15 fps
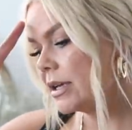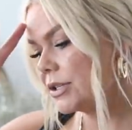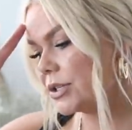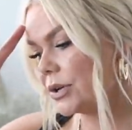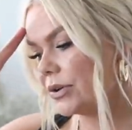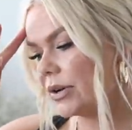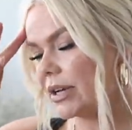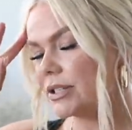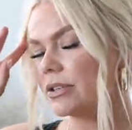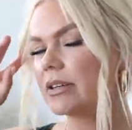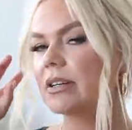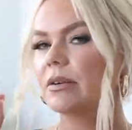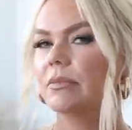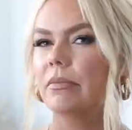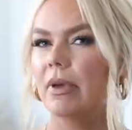So you guys are
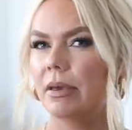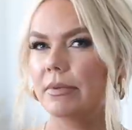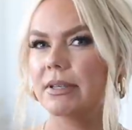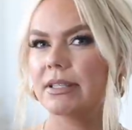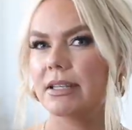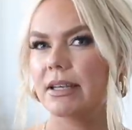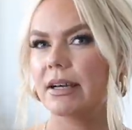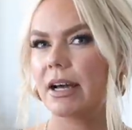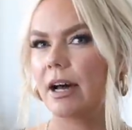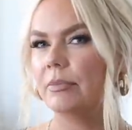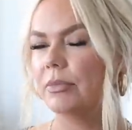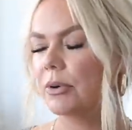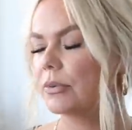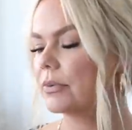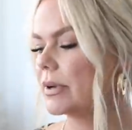gonna maybe see a
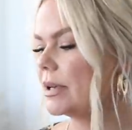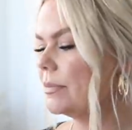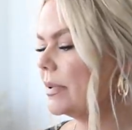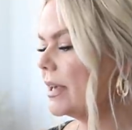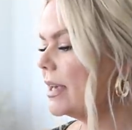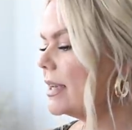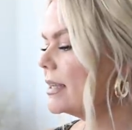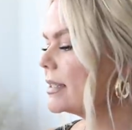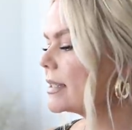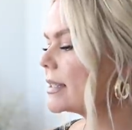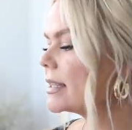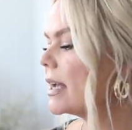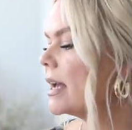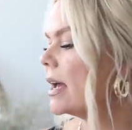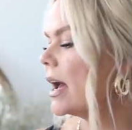couple repeats.